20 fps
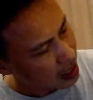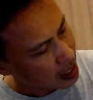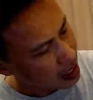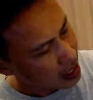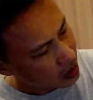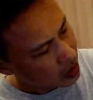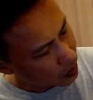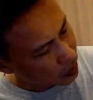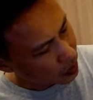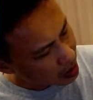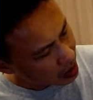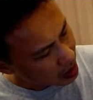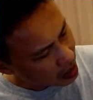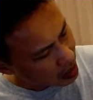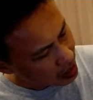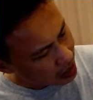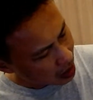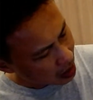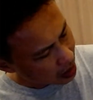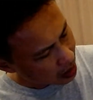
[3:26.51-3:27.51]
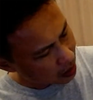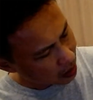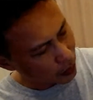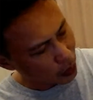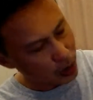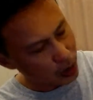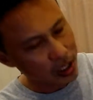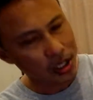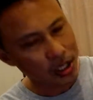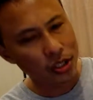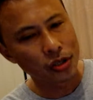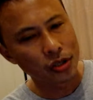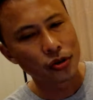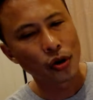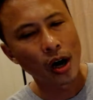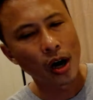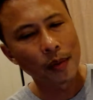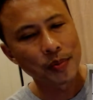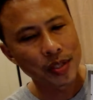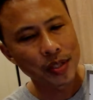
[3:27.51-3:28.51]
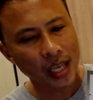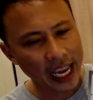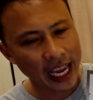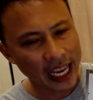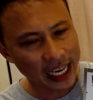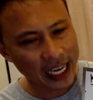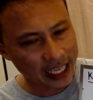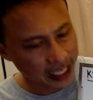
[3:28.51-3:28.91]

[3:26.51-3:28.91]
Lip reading: So these are the voltage drops and